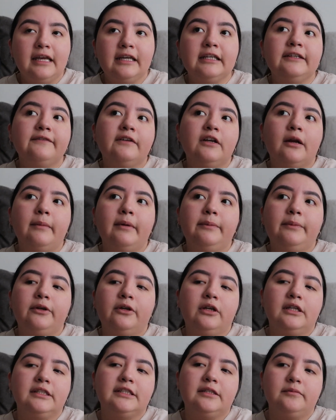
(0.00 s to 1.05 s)
And even on my
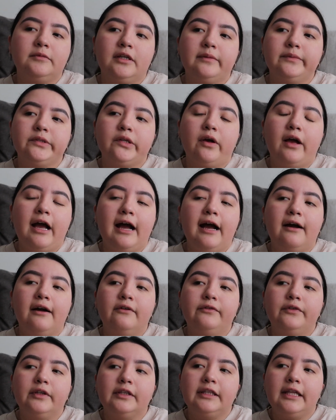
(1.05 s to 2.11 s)
period, sometimes I'll
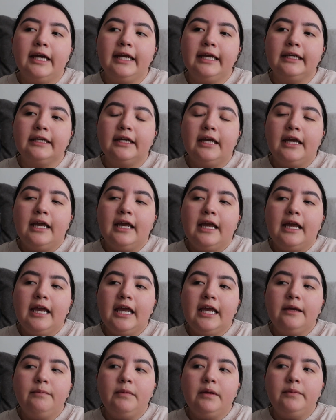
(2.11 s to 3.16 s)
have like
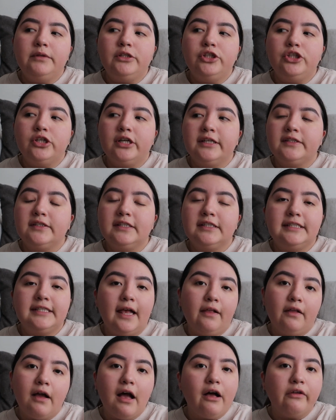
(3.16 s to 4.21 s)
maybe just a
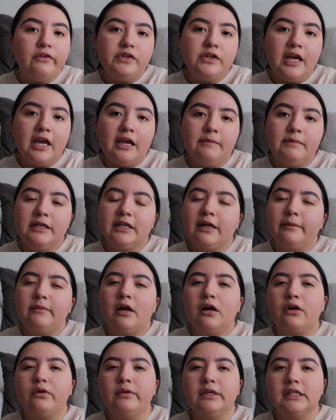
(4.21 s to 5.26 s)
telehealth day, meaning I'm
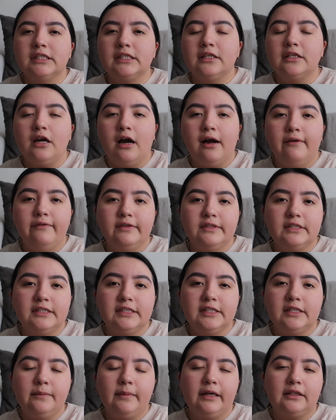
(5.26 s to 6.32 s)
not going into the office to
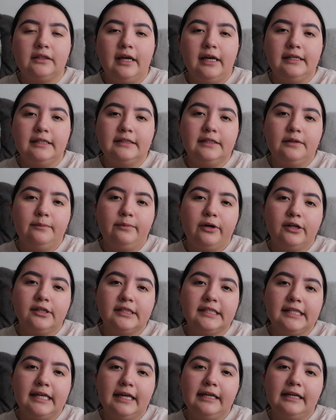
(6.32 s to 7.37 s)
see my clients in
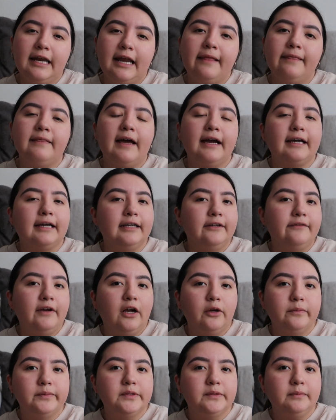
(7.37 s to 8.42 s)
person, and that kind of
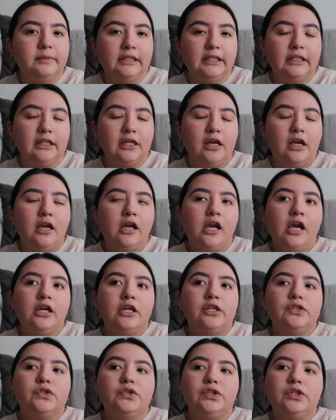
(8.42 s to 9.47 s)
helps me
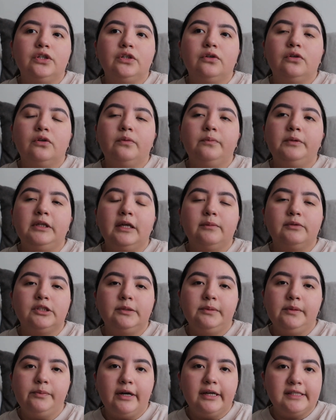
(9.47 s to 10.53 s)
still be able to
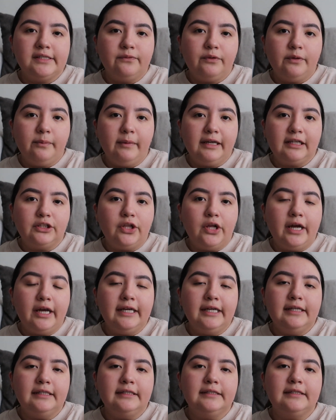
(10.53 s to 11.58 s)
be present with my
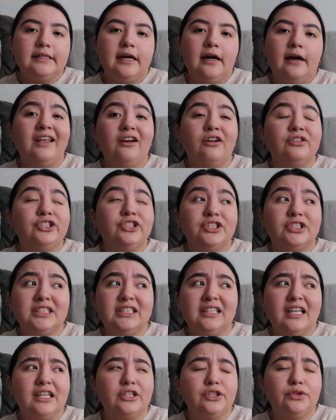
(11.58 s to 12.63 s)
clients. Then I'll just
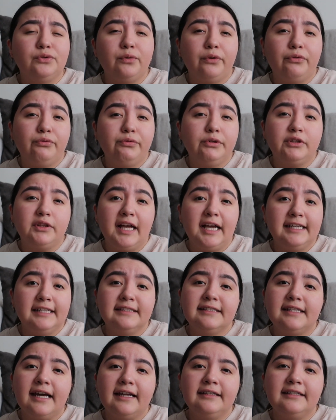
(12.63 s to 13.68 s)
see like 2 or 3
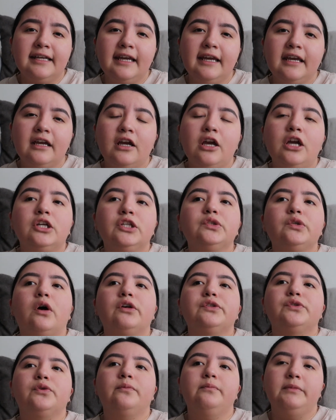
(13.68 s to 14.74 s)
clients that day, so I'll
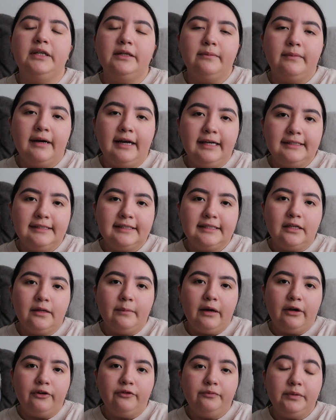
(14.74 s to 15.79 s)
also minimize the
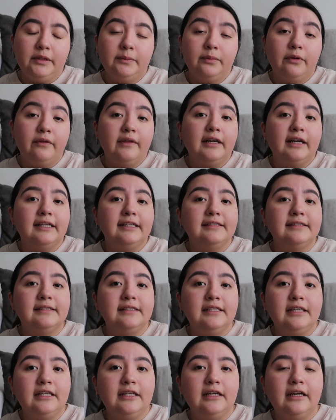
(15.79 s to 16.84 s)
amount of people that I
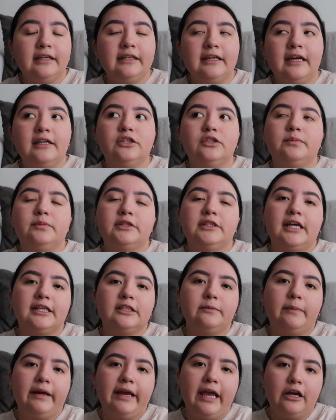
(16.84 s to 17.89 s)
see, again, to
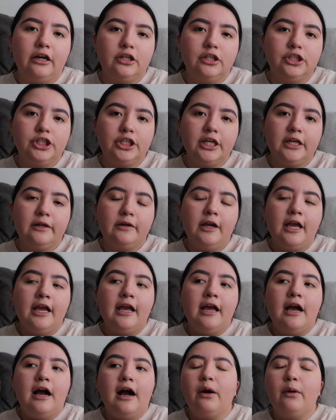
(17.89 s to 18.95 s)
protect my energy.
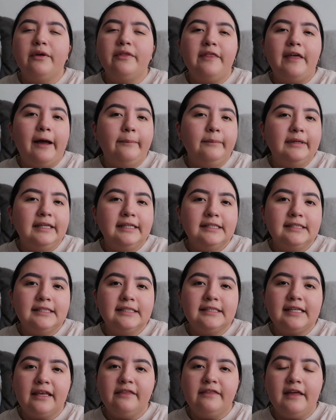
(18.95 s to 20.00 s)
Now what that means
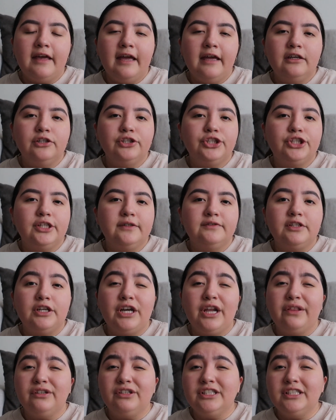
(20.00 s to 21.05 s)
is I then shift
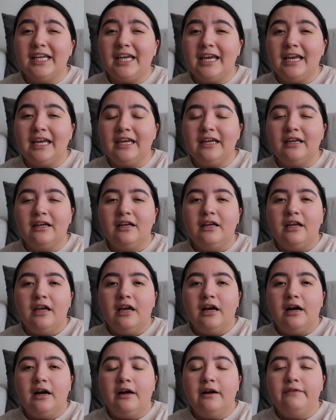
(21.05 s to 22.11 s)
another day
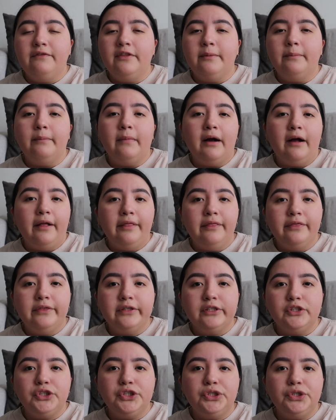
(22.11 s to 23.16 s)
of the month
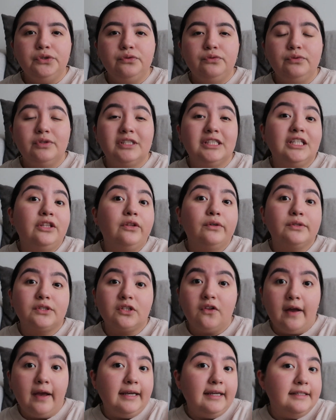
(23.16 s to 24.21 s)
to see those
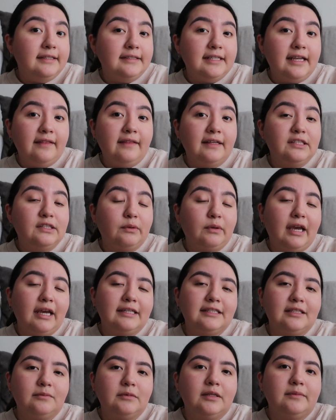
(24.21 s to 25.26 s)
clients, and that's
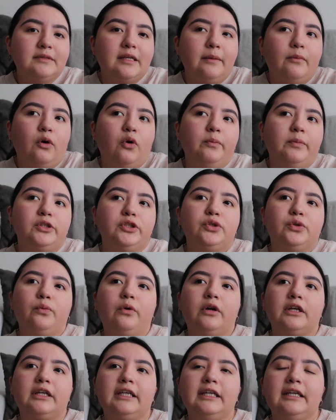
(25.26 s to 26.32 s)
okay. Sometimes I'm open to
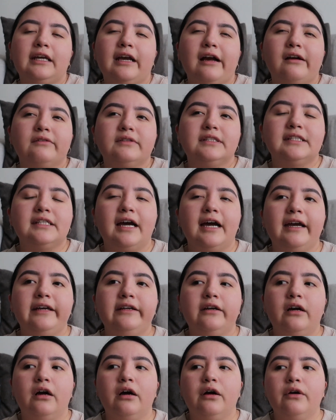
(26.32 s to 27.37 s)
working
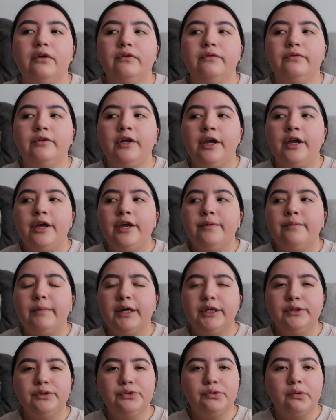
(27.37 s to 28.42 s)
outside of
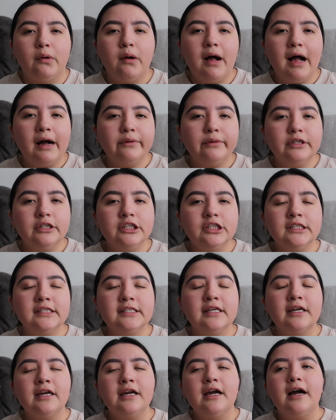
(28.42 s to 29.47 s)
my usual
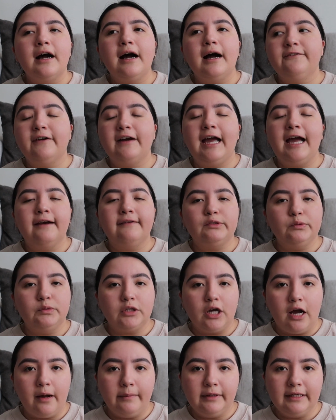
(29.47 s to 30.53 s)
hours if I have to
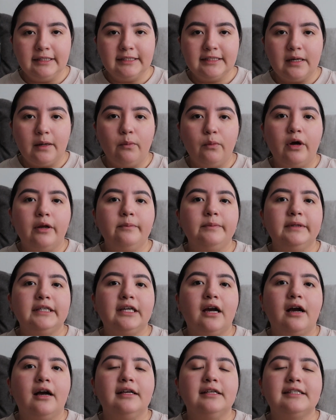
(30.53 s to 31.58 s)
accommodate someone
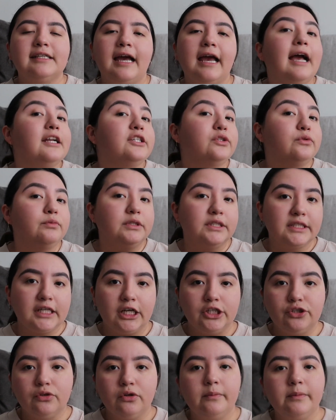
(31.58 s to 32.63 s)
because I had to
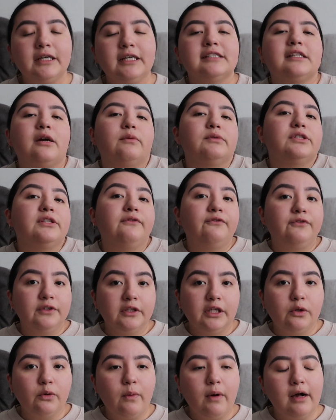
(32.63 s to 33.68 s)
reschedule because I wasn't
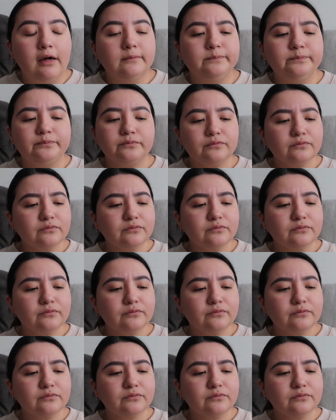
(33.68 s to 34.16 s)
feeling well.